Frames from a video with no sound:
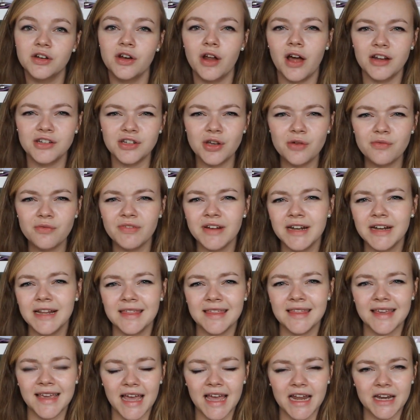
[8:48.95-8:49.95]
I don't really
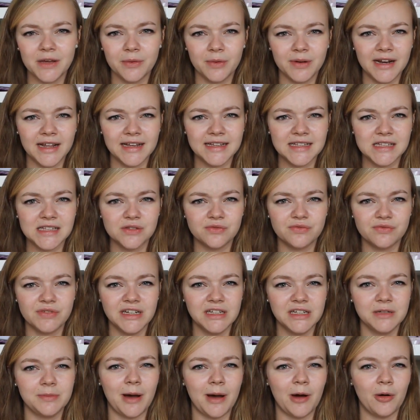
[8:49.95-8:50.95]
think anyone likes to
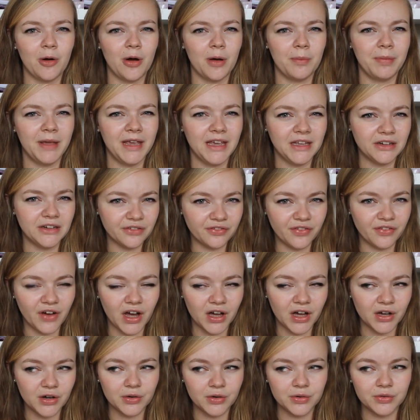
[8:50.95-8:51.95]
read about a
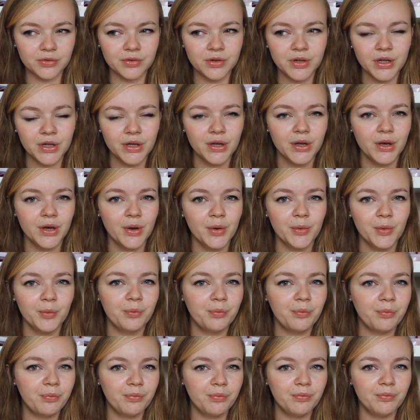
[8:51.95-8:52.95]
paedophile,
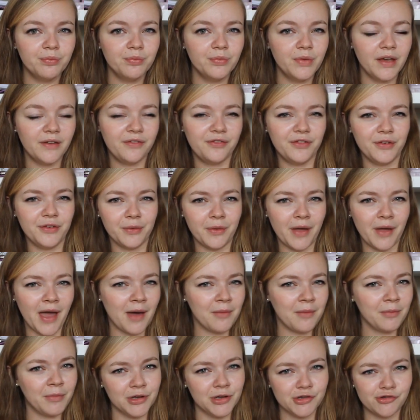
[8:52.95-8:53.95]
if you
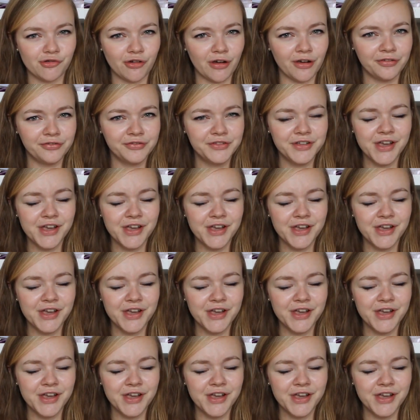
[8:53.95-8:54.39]
get my drift.